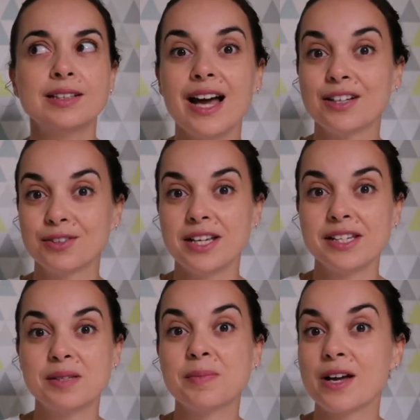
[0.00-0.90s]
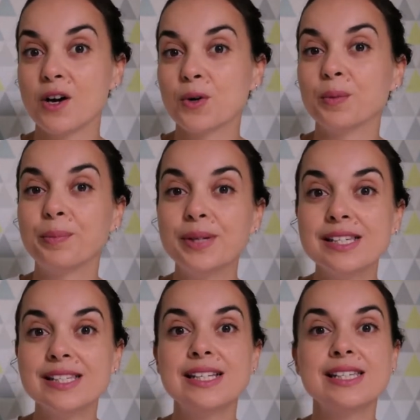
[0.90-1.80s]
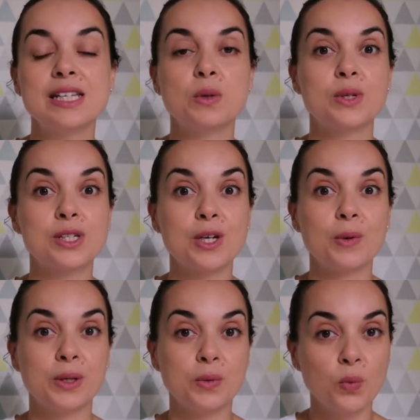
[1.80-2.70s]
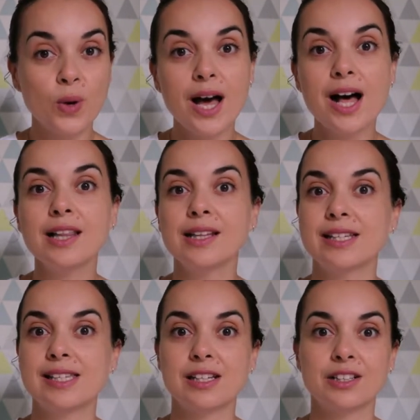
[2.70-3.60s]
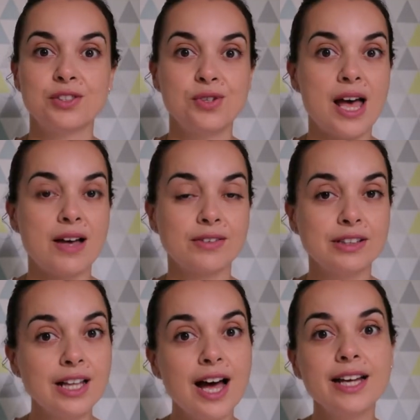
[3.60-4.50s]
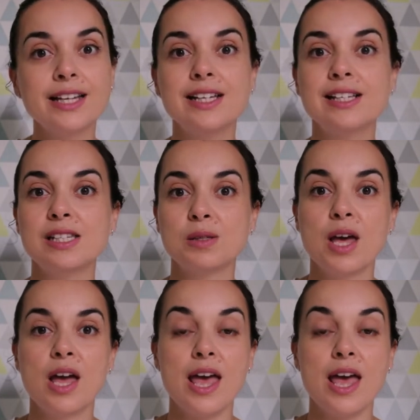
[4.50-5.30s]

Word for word: I created my own business. It was going well. I started to have clients.